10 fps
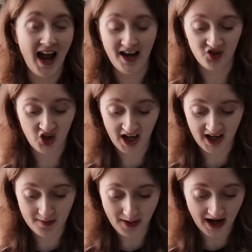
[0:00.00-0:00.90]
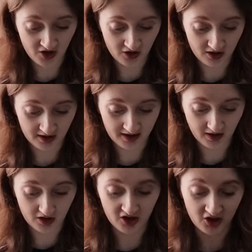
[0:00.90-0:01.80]
And yet it packs
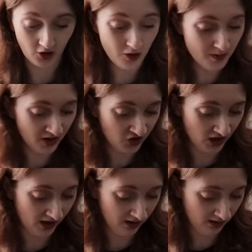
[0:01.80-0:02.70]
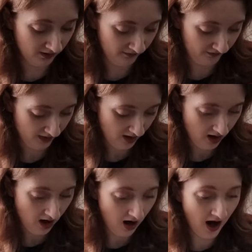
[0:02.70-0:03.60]
so much in.
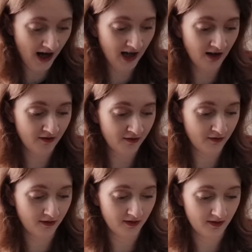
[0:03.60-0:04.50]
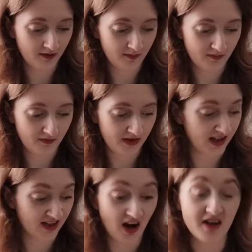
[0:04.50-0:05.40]
I love
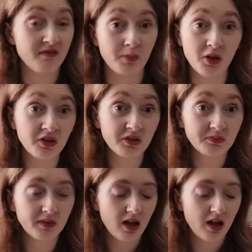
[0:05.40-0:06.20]
this kind of book.